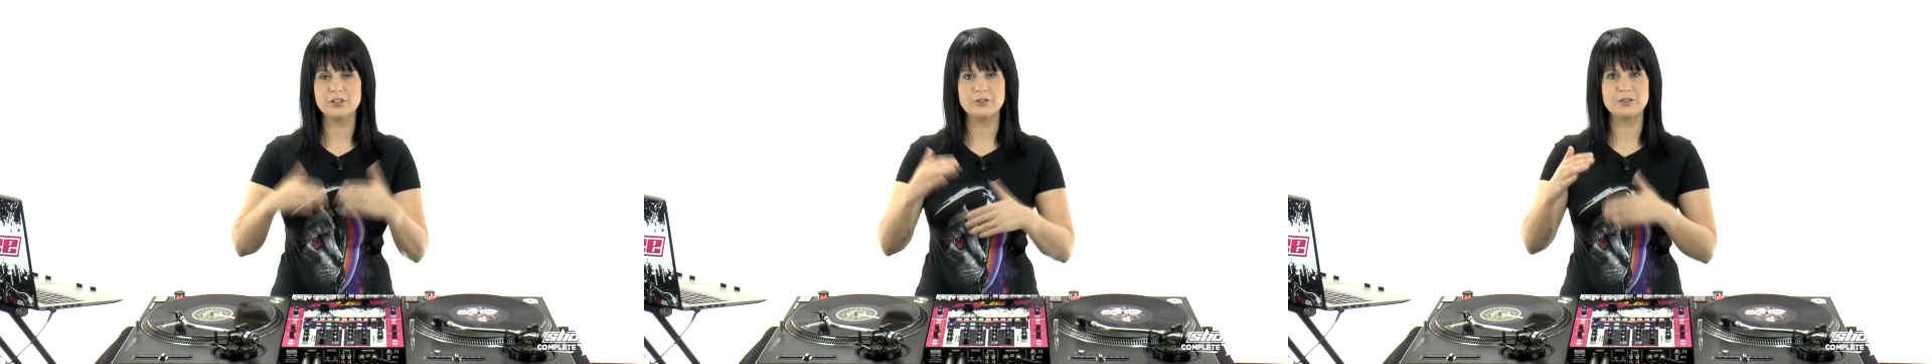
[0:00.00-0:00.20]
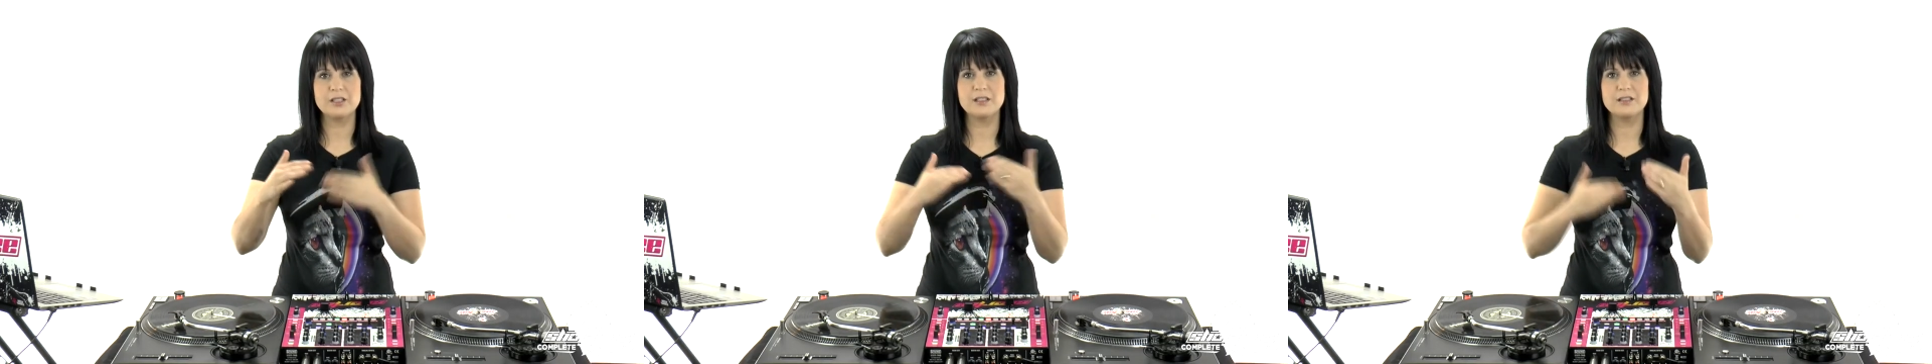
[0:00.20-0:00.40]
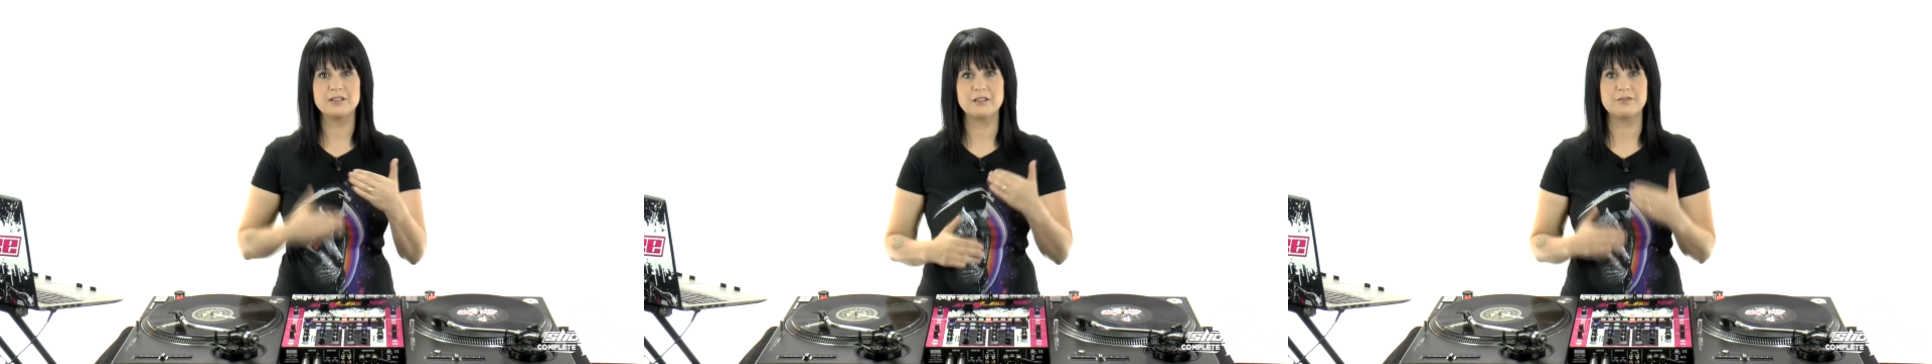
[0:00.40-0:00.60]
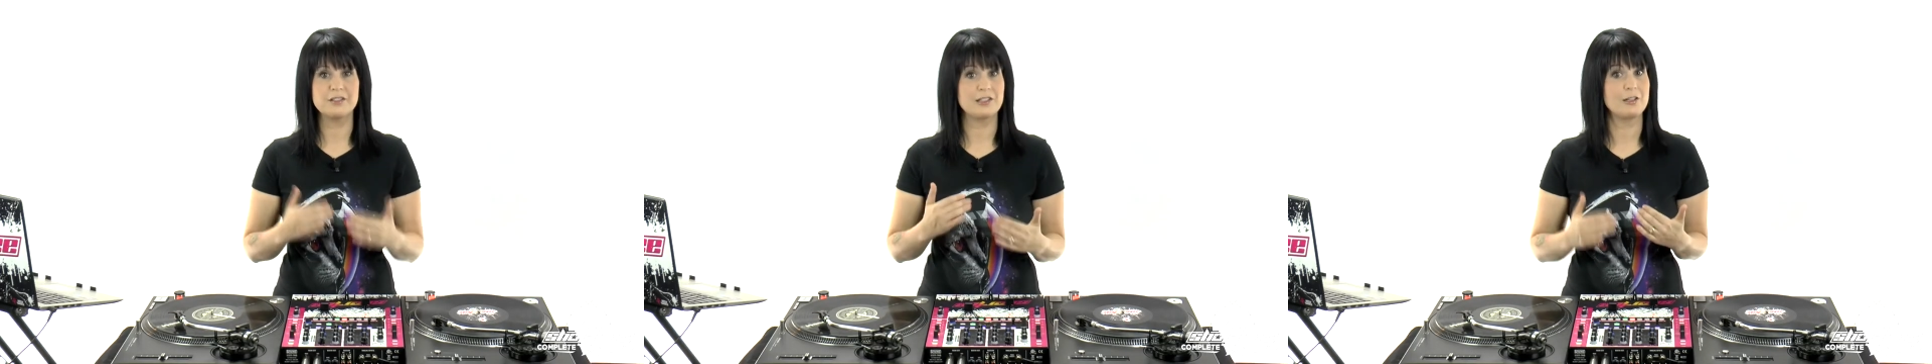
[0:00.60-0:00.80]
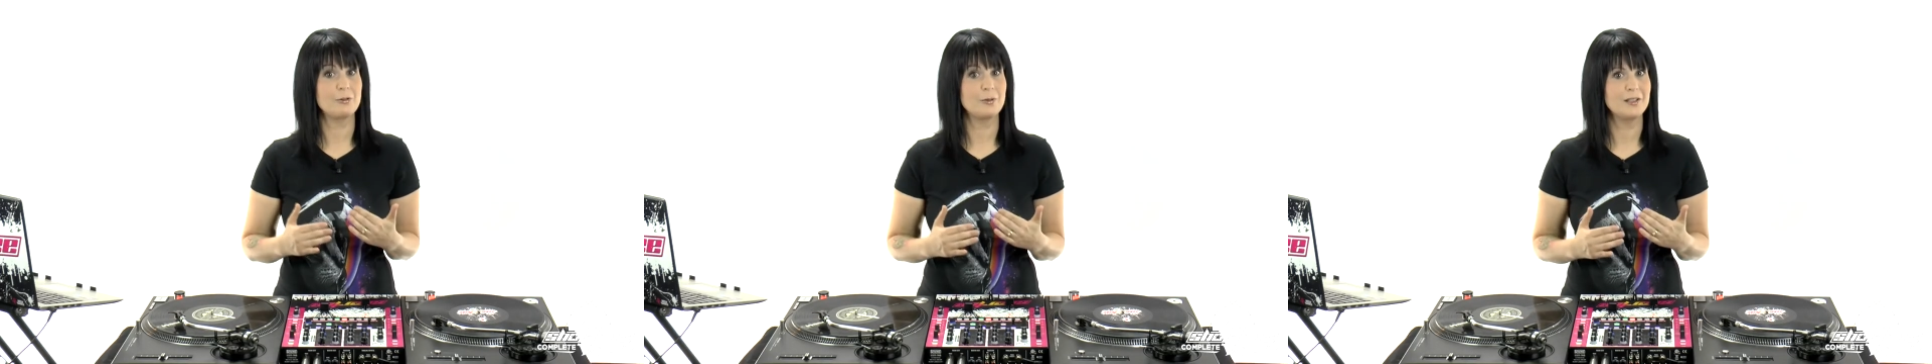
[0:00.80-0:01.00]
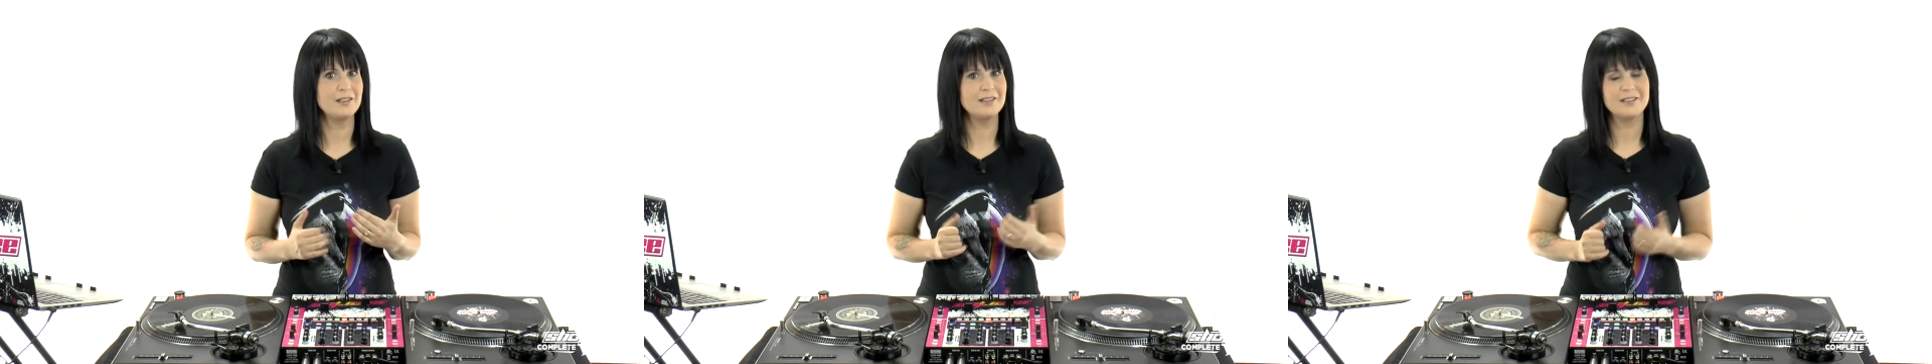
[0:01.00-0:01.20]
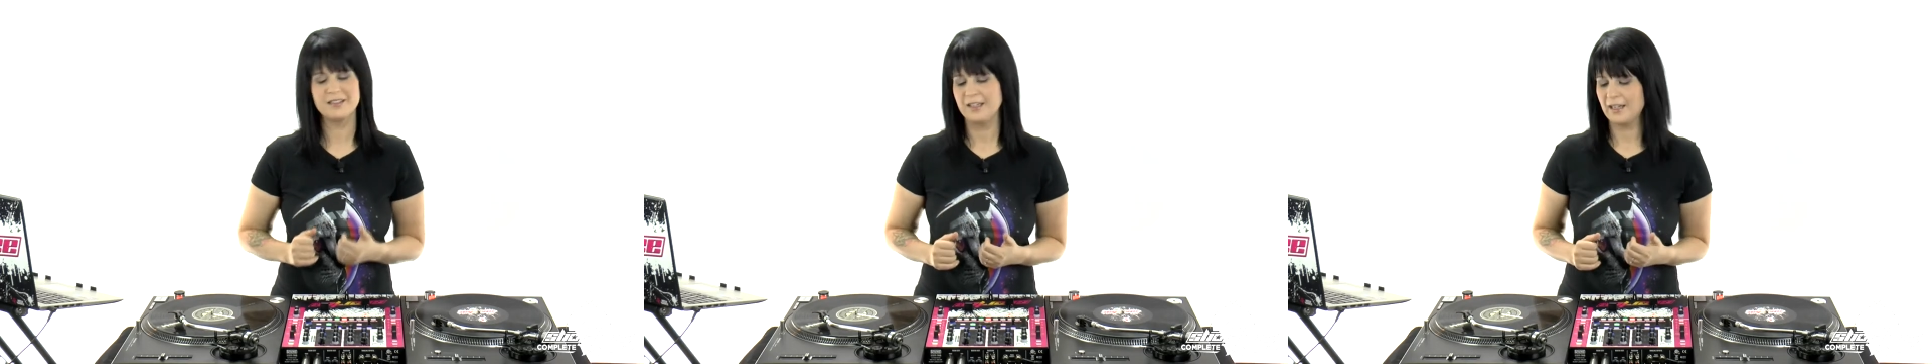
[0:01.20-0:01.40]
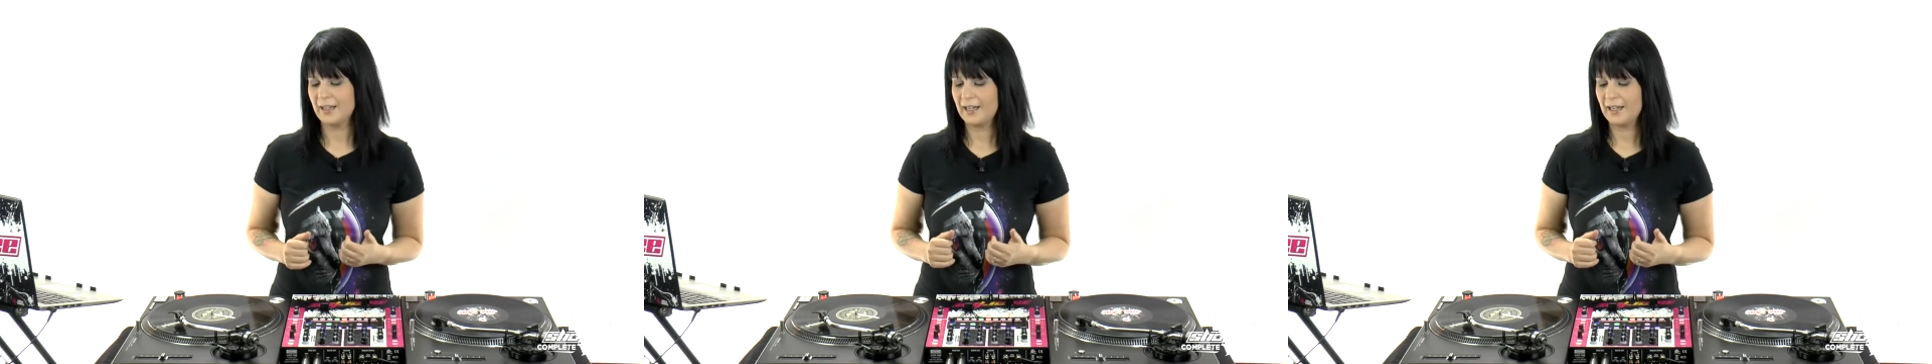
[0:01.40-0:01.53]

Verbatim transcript: degrees of slowness.